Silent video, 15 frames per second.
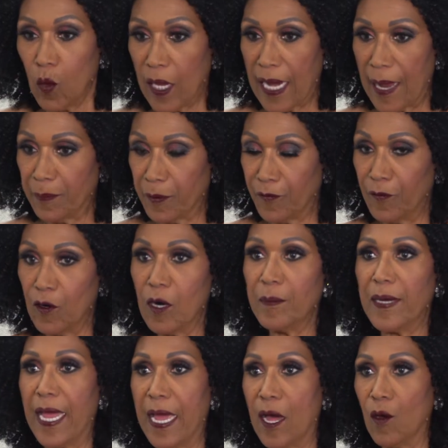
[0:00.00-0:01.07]
Well, I
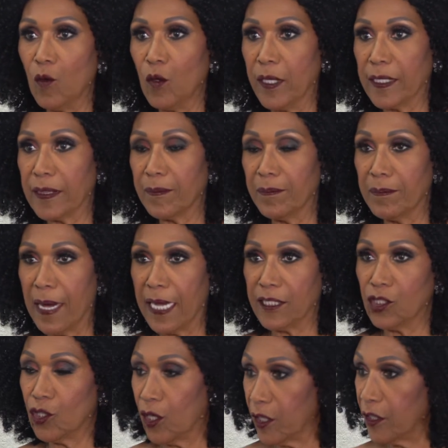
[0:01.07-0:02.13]
perform now with my
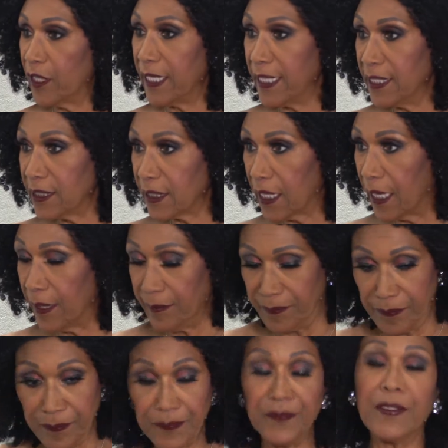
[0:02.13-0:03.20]
daughter, Isa,
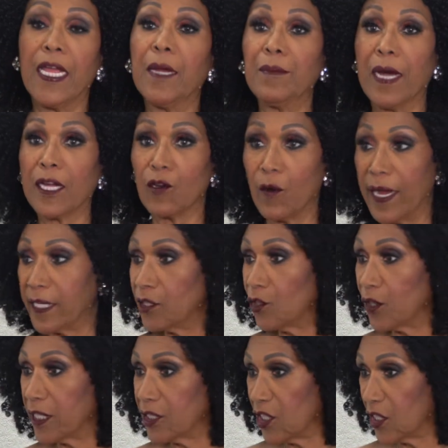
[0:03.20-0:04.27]
and my granddaughter,